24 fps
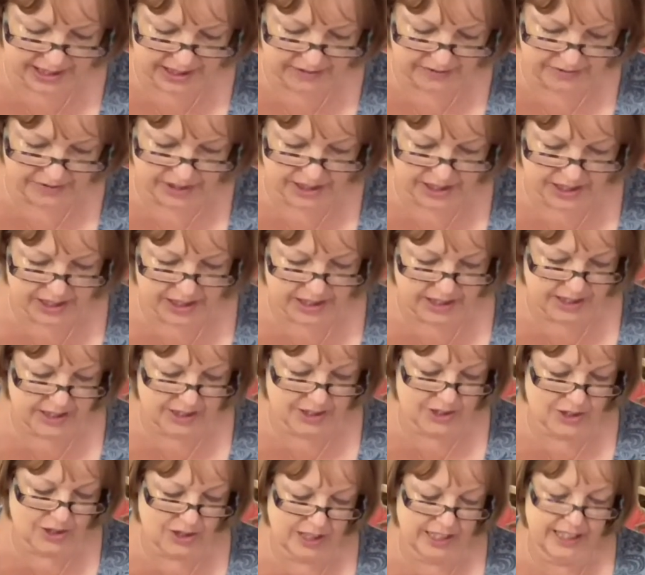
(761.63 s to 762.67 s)
of the
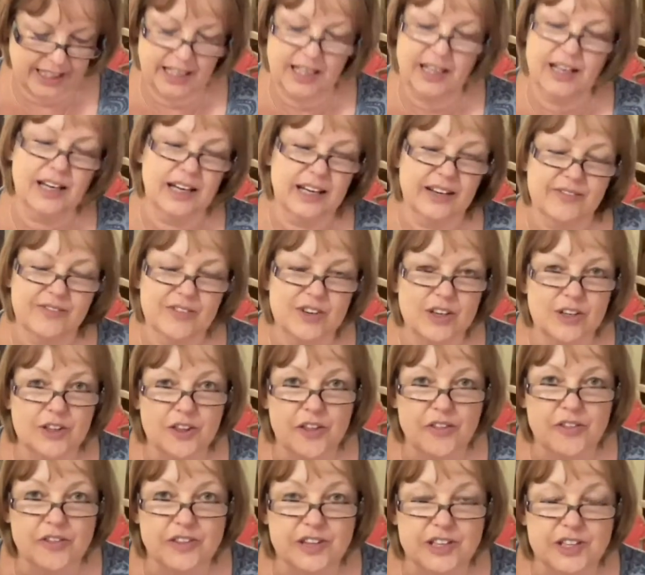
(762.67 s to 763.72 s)
solid line rather
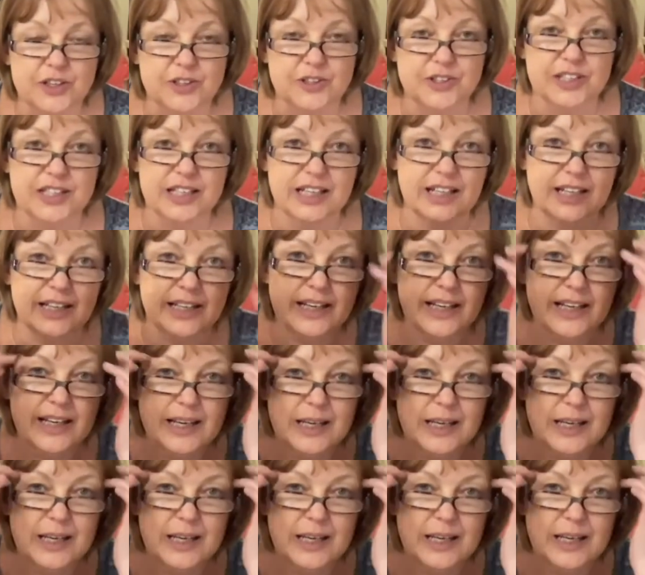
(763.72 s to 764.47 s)
than the dotted line